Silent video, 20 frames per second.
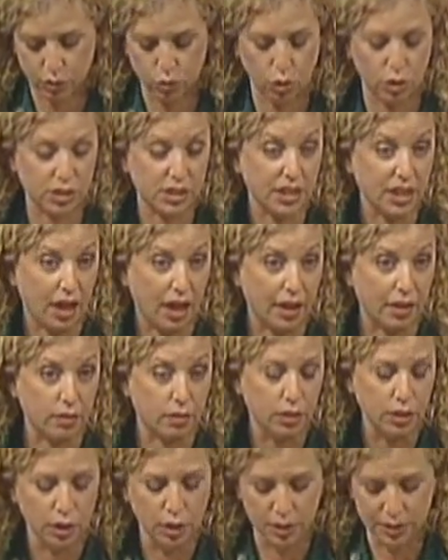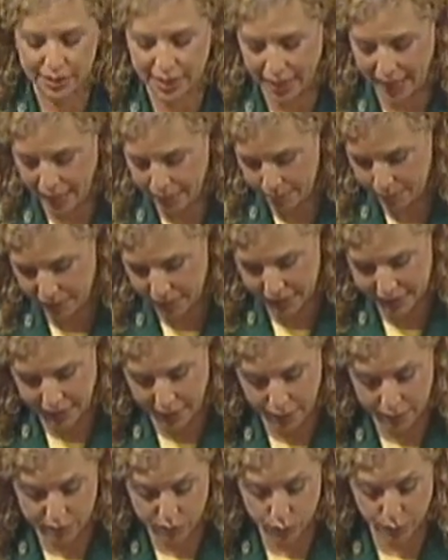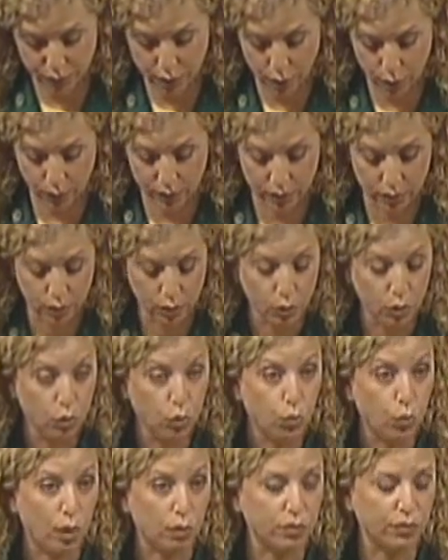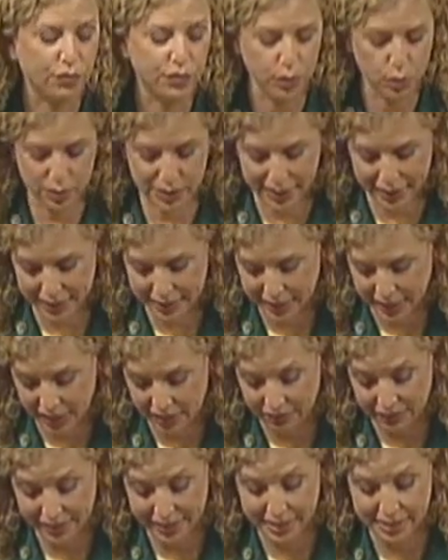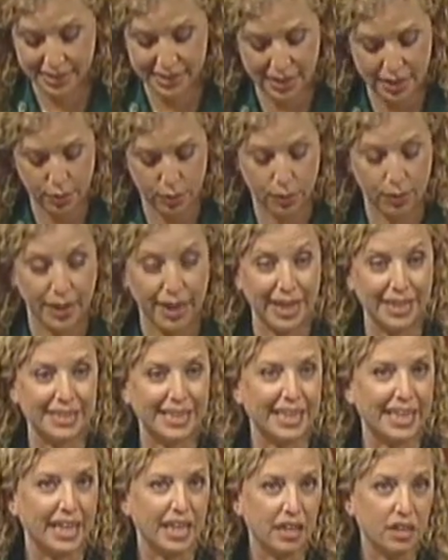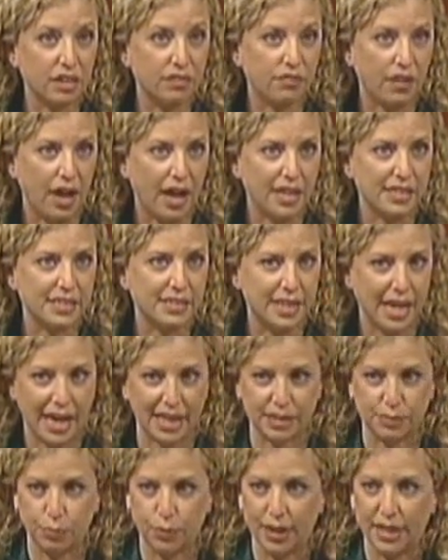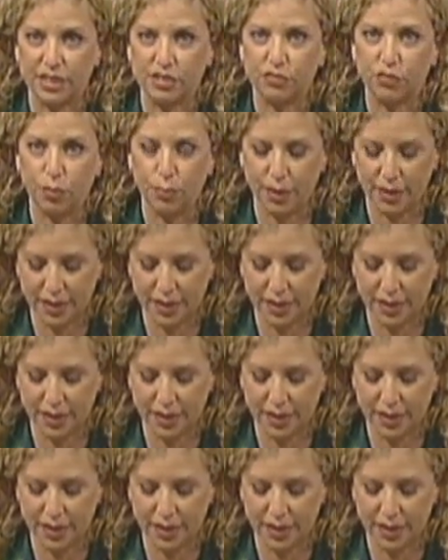across the aisle to end Medicare as we know it, while refusing to even consider ending ill-advised tax breaks for